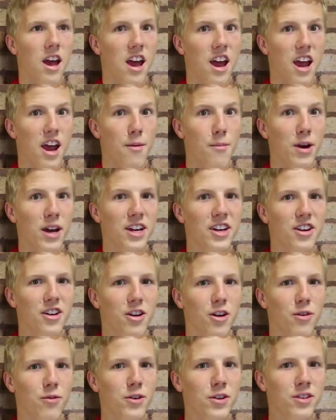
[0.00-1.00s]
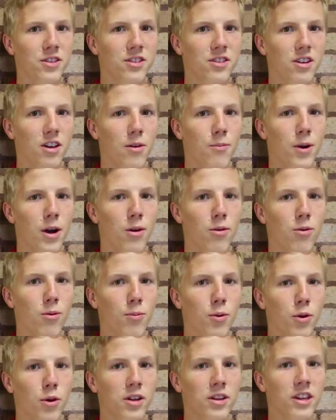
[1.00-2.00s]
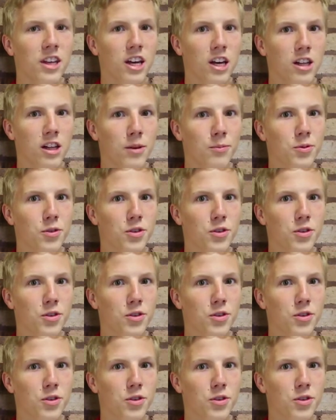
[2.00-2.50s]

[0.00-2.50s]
Am I nervous about reporting the eclipse